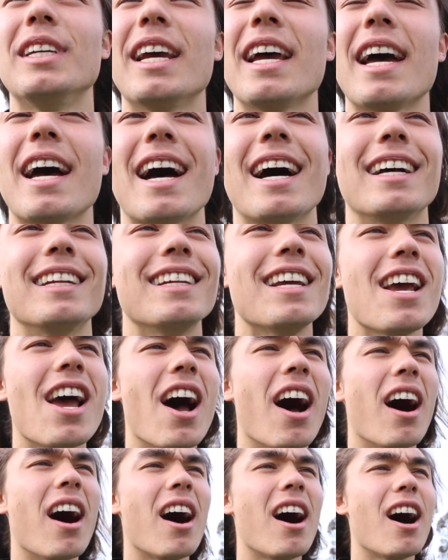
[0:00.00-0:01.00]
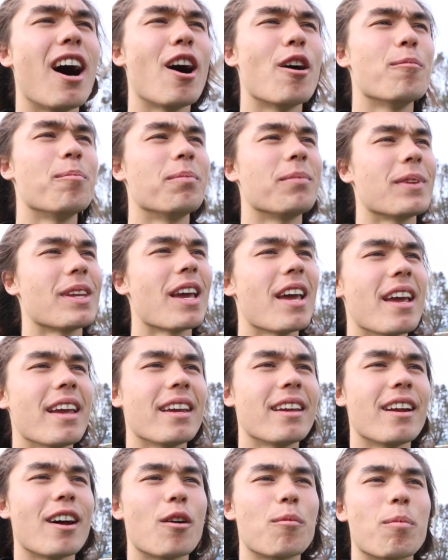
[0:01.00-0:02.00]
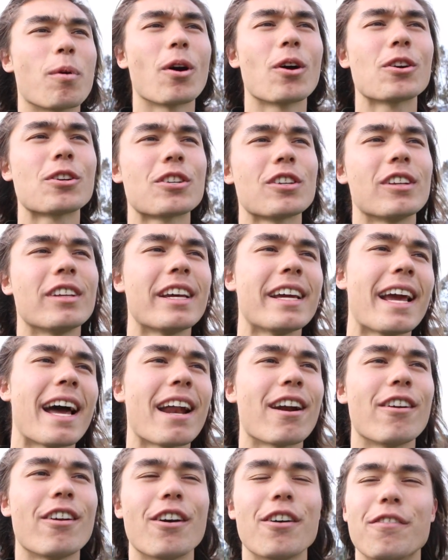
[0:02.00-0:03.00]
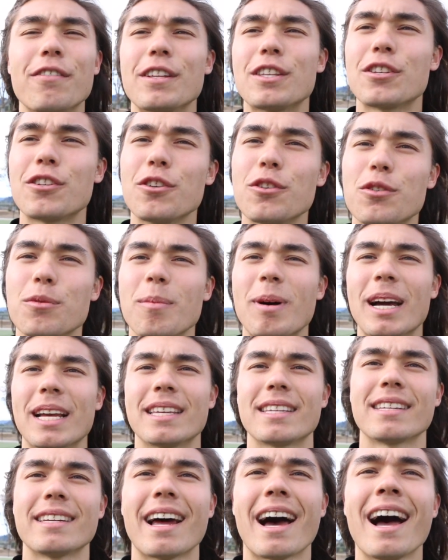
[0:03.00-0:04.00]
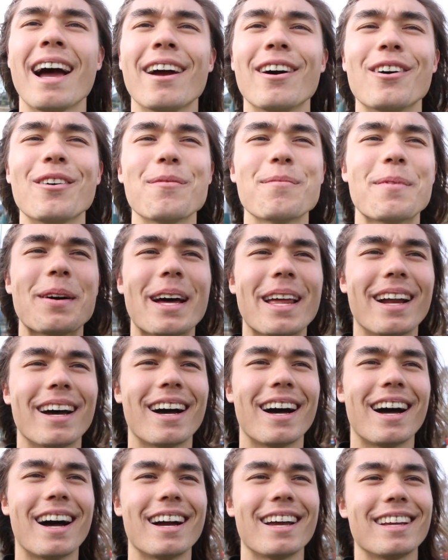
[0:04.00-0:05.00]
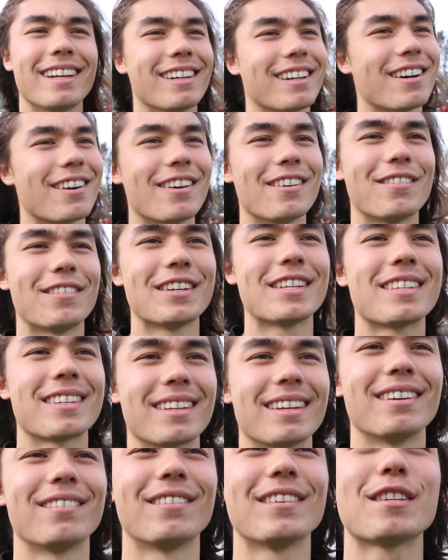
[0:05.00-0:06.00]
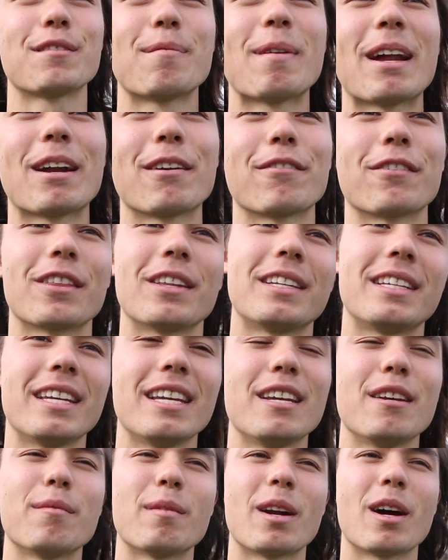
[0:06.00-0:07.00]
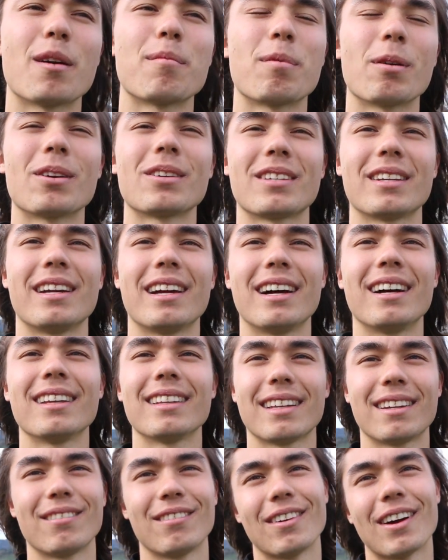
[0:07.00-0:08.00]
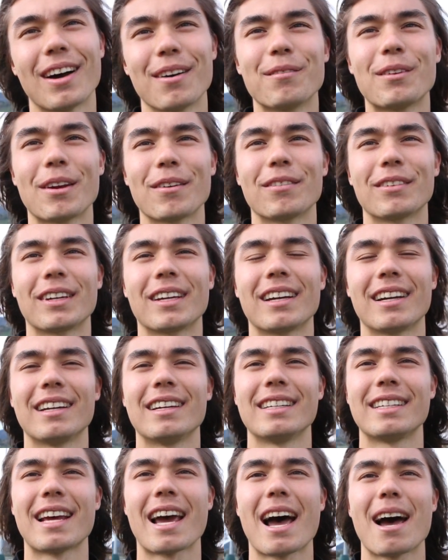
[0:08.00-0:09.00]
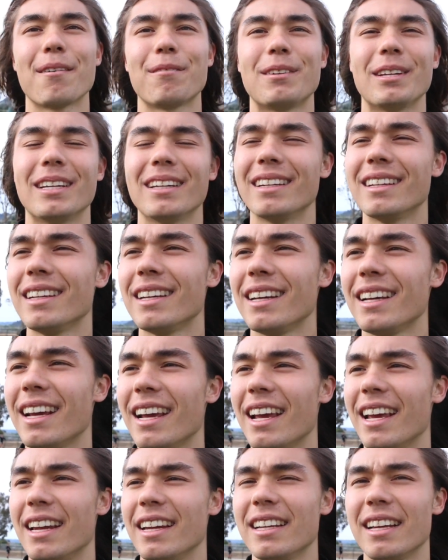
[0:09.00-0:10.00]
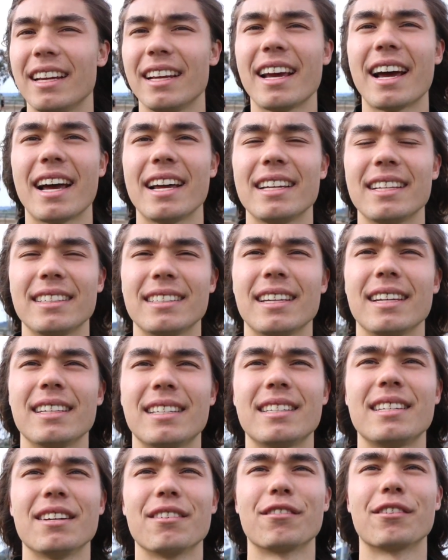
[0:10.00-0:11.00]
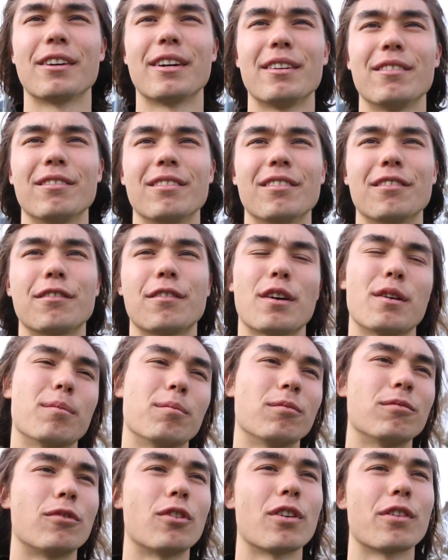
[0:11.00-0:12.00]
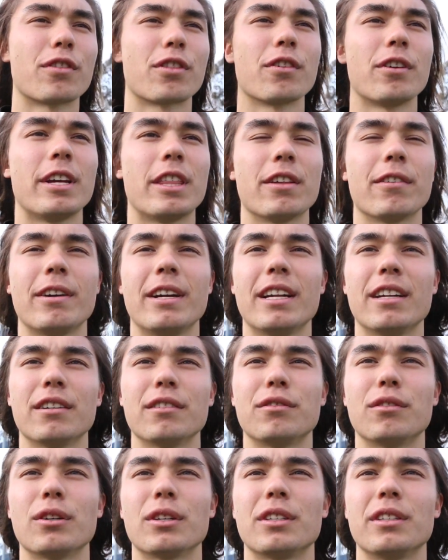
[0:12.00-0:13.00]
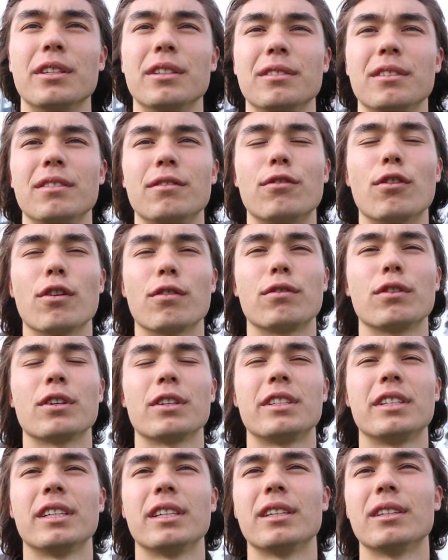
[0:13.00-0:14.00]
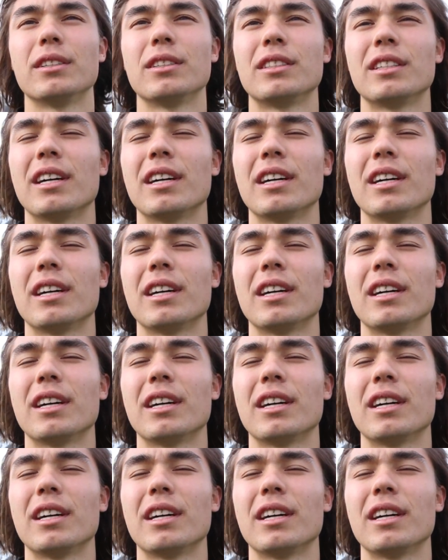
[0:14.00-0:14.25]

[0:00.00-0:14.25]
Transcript: Yeah, you know, personally, I don't know if it suits my style, but you know, if it's better for the team and our personnel, then I'm definitely gonna adapt. And it, yeah, it's different from 4-3-3 to 4-2, 4-4-2.